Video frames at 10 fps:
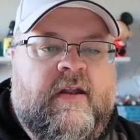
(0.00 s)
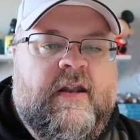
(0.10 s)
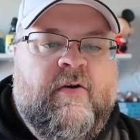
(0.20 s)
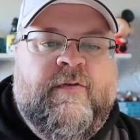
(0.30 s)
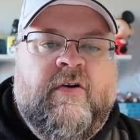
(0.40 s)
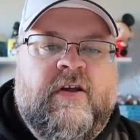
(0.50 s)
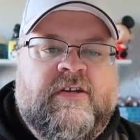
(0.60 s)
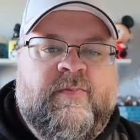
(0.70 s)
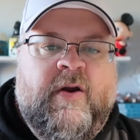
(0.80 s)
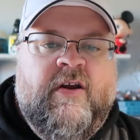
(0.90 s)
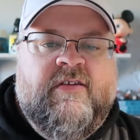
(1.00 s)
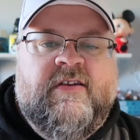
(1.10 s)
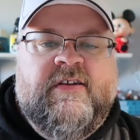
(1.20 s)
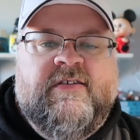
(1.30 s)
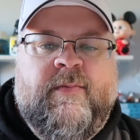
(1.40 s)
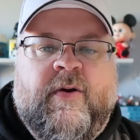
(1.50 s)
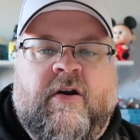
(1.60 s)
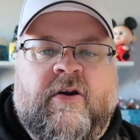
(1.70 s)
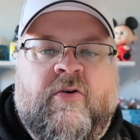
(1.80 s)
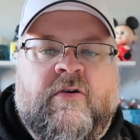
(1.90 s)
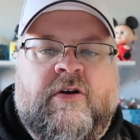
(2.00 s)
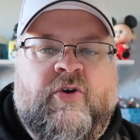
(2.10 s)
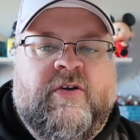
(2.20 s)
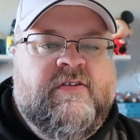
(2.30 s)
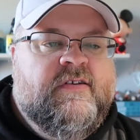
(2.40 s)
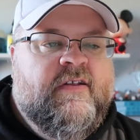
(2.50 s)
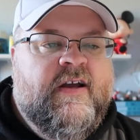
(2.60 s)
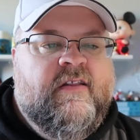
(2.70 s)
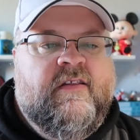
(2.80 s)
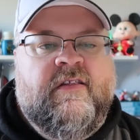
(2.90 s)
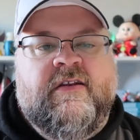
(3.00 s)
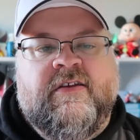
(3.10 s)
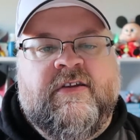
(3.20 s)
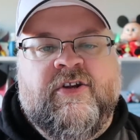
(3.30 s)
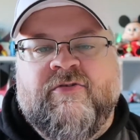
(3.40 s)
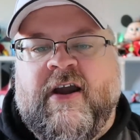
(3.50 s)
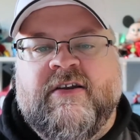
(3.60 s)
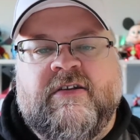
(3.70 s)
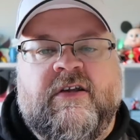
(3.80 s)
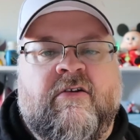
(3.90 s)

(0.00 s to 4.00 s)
Now if you're an experienced Disney park goer, you can select the Disney attraction,